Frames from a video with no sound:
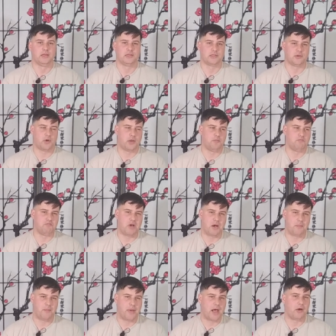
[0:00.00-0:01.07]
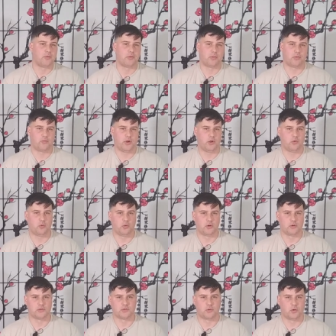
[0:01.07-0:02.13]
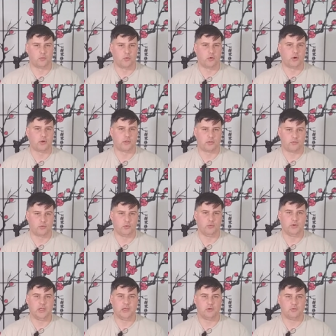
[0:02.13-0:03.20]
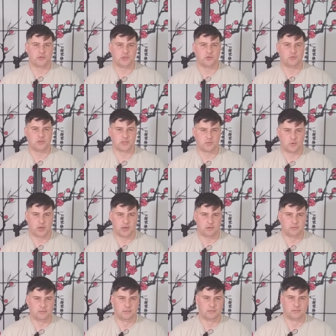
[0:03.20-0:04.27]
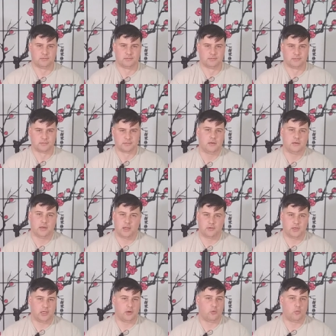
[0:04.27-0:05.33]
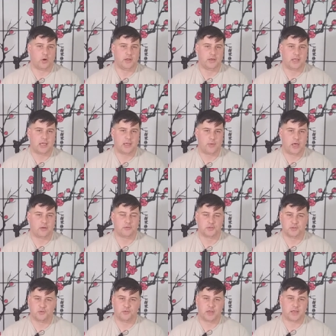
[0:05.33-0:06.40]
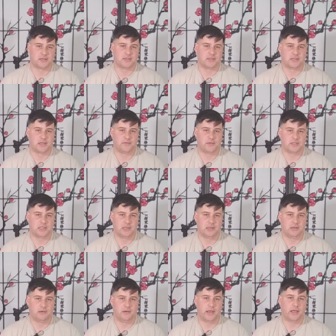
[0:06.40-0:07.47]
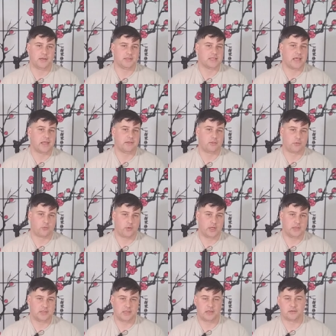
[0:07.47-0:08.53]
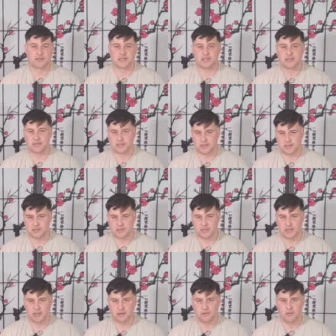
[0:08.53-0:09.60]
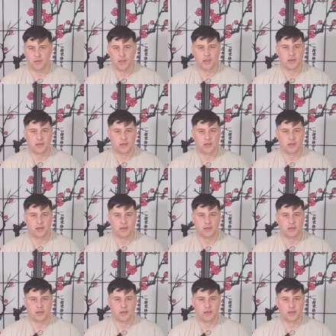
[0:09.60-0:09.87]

So I'm about three quarters or more through Nioh 2 as well. Now, Nioh 1 came out in 2017 and has had three DLCs since then,